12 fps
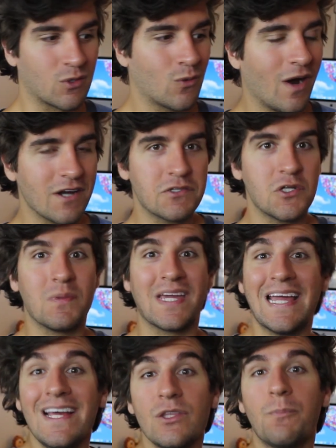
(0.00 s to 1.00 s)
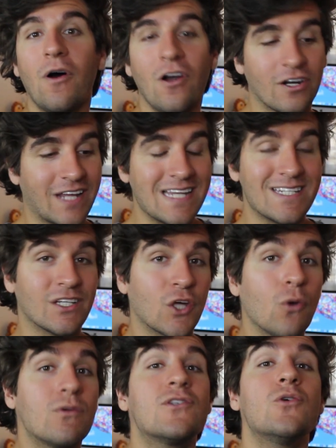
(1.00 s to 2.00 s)
requires you to be in the park and to
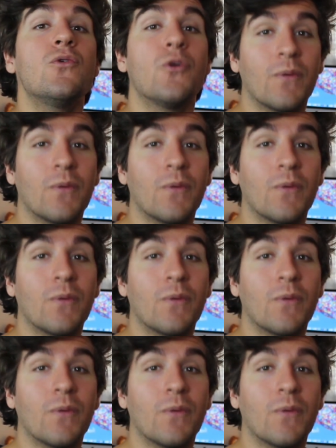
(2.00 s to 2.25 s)
go to